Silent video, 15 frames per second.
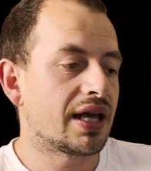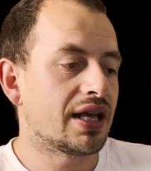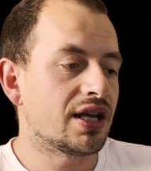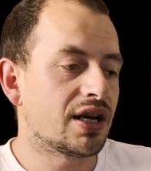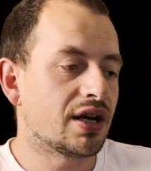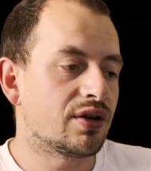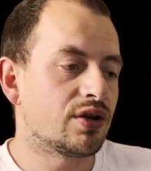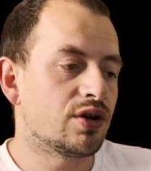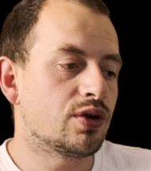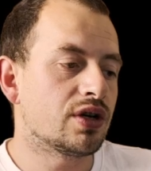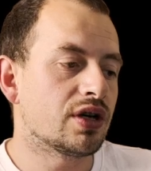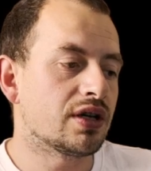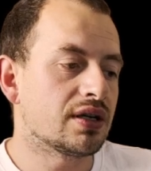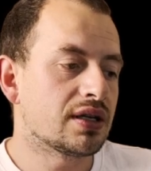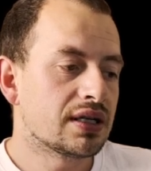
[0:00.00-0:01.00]
You know, you
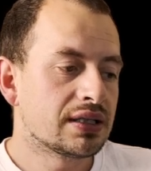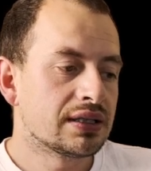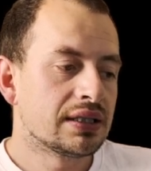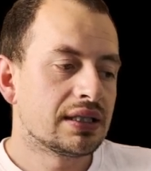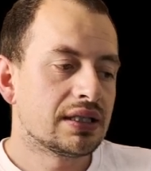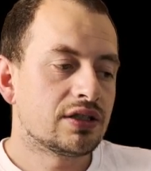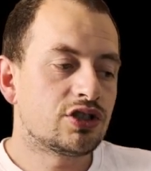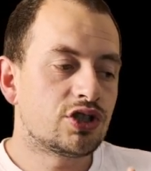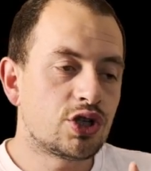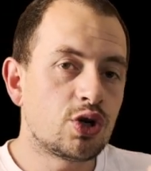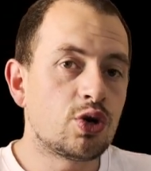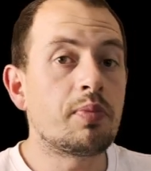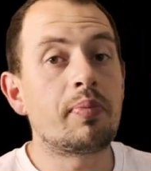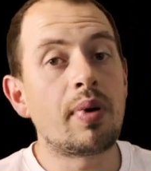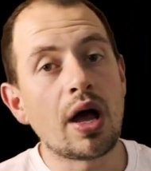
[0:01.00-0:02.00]
can
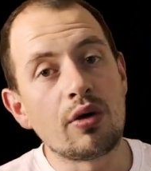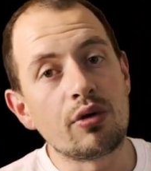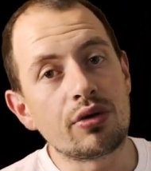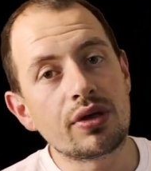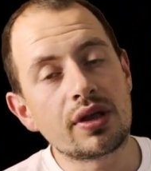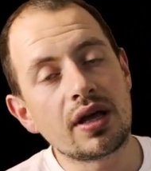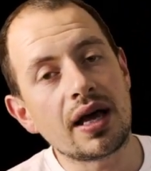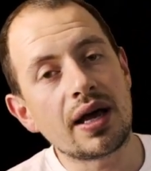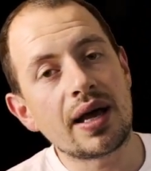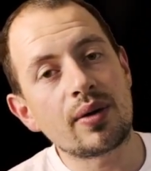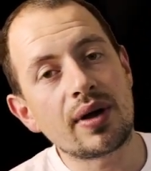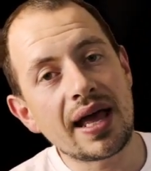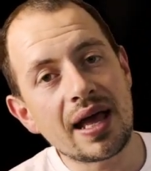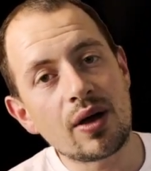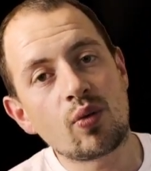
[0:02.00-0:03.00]
do both, cut
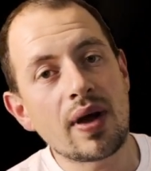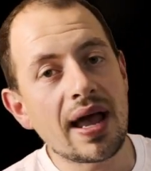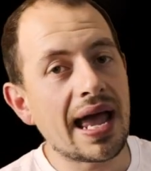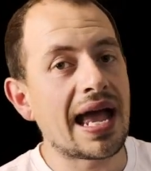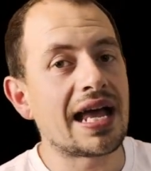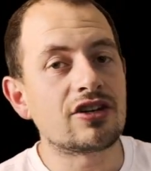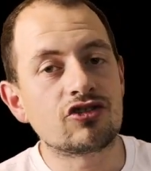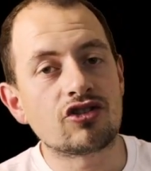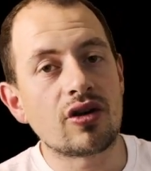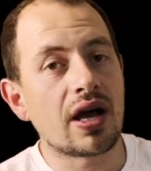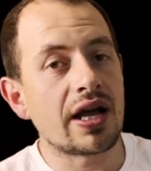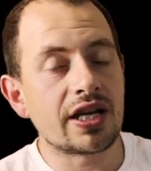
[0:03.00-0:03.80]
hair wet and dry.